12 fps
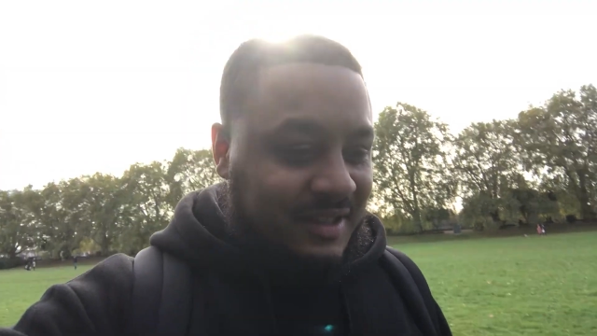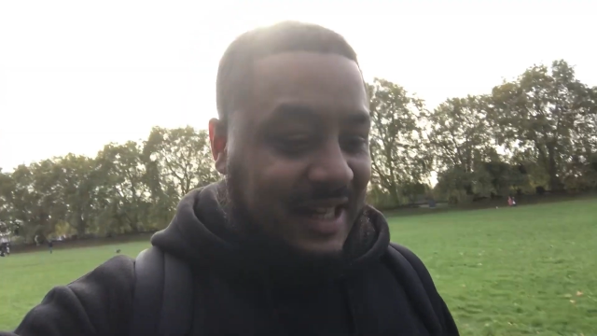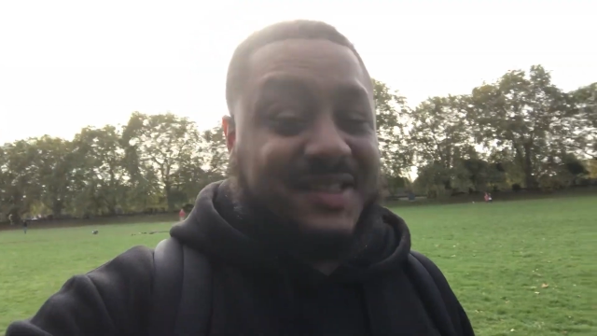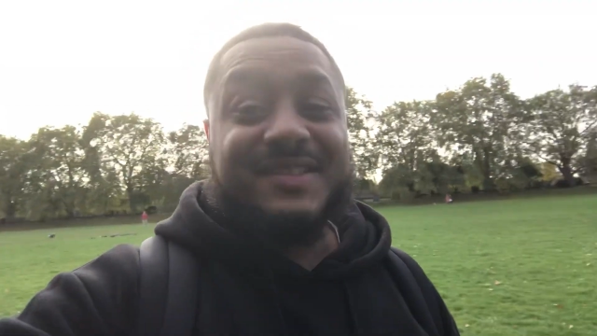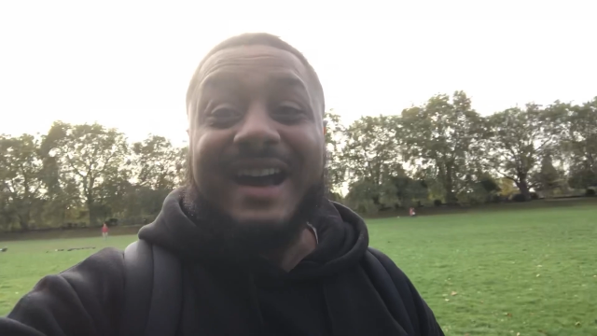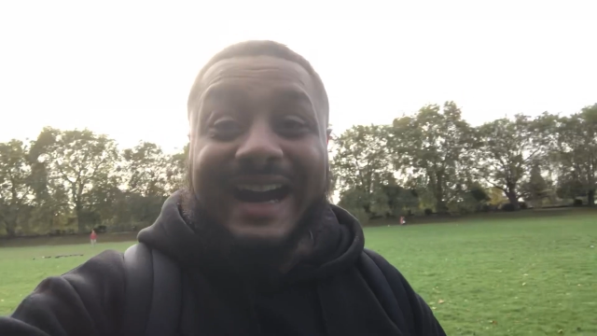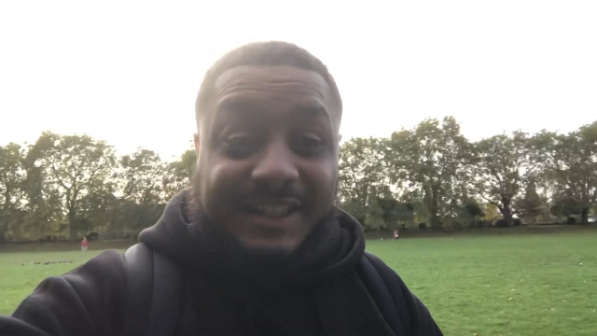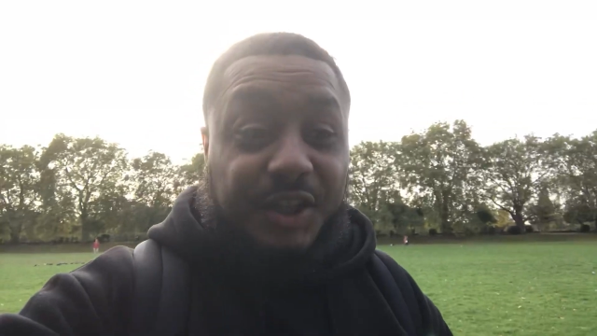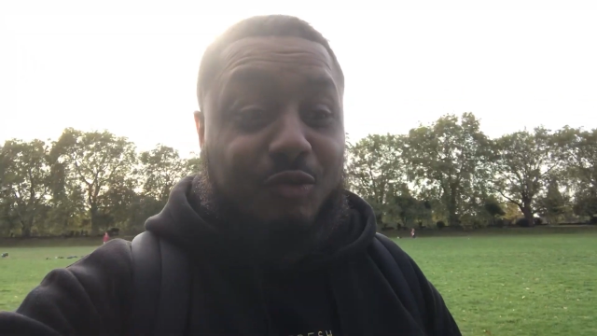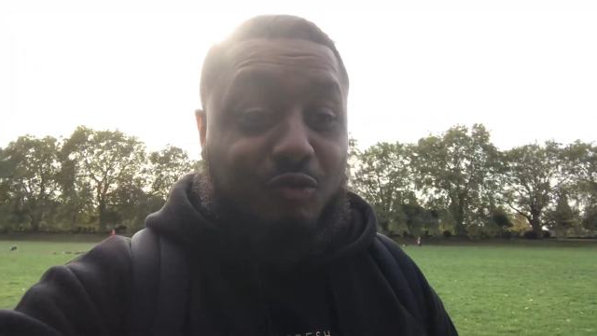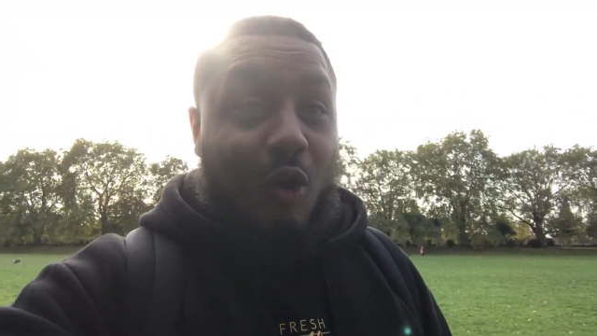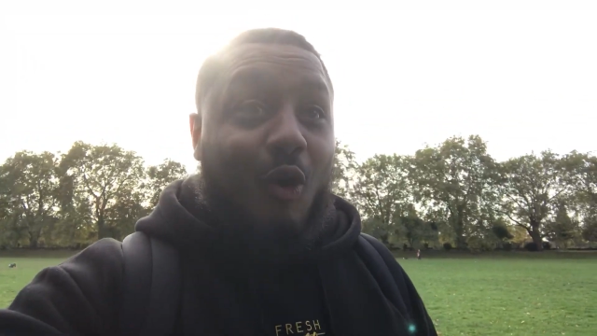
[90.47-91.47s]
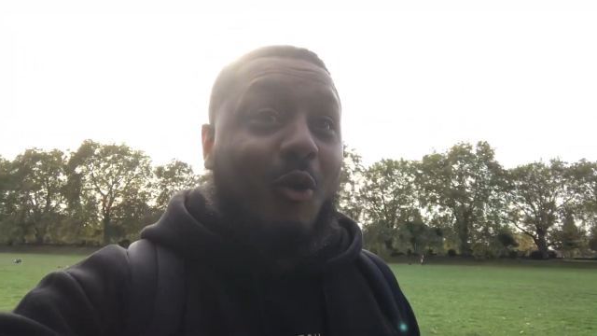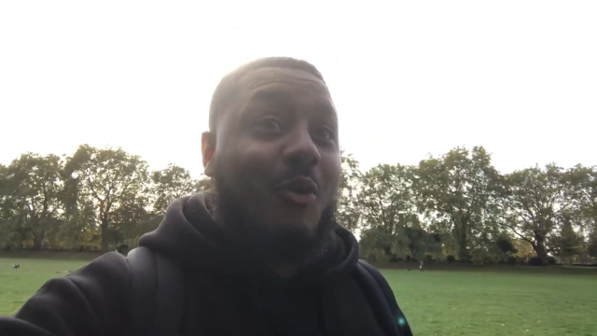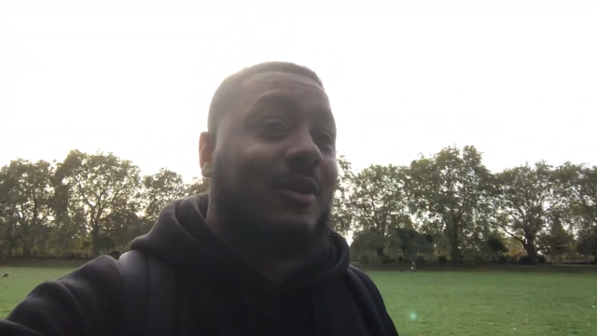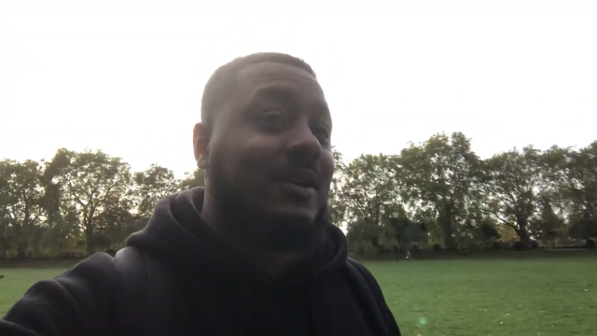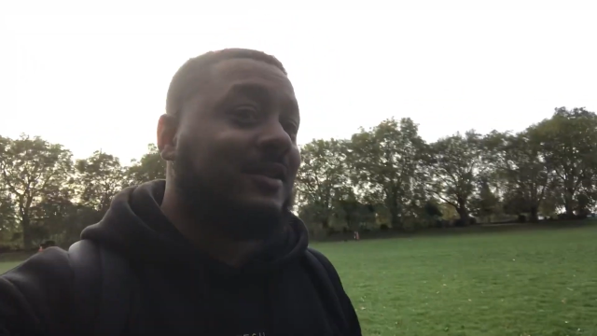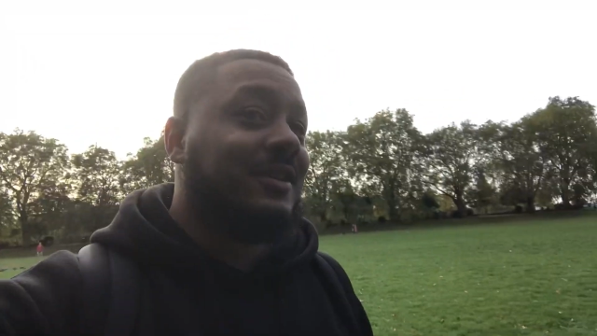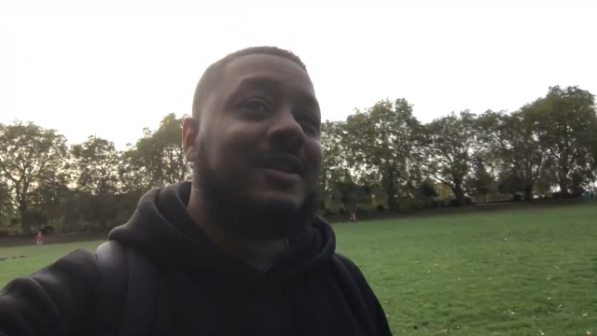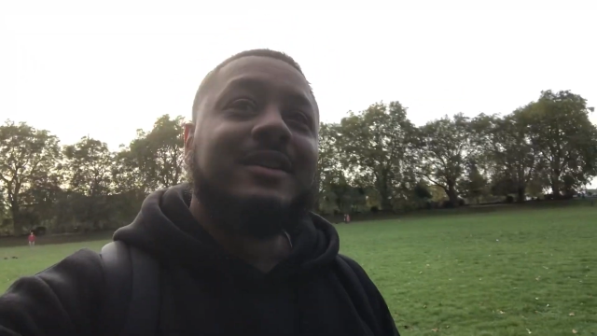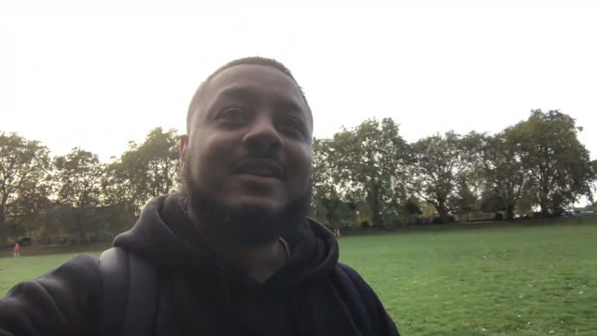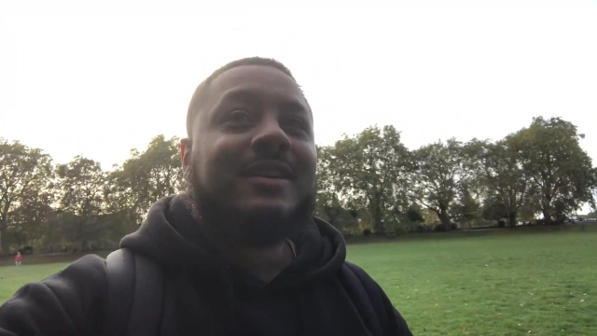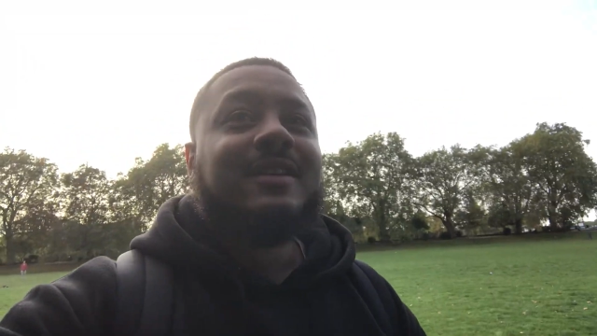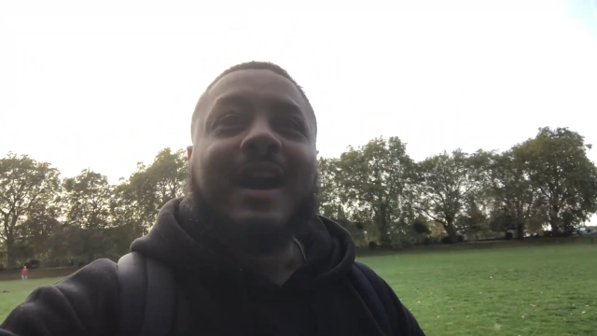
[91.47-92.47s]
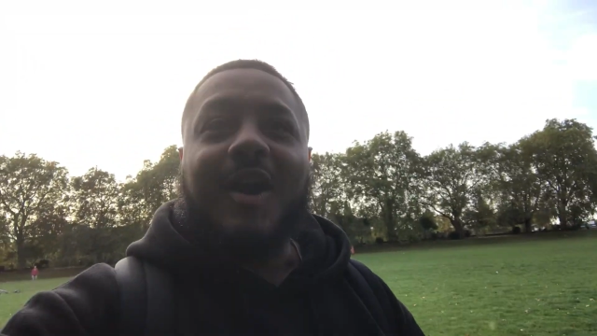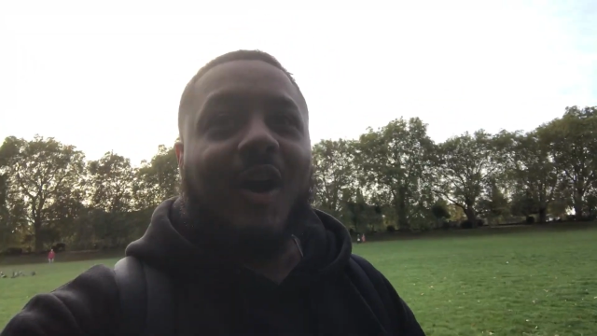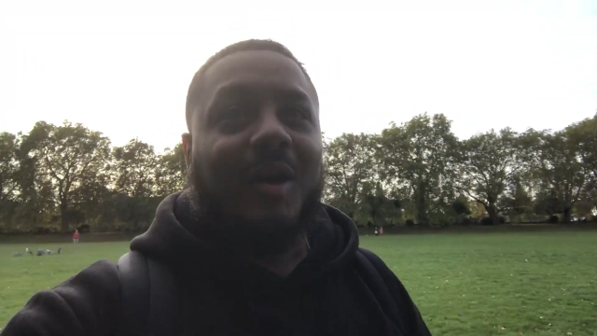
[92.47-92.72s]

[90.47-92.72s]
That's nine in a row. I